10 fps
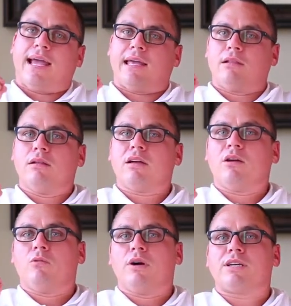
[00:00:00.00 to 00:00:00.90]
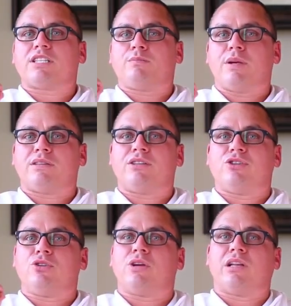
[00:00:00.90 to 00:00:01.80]
and look at what
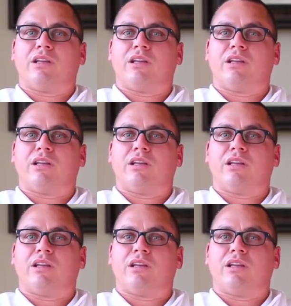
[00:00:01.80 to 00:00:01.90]
expenses you can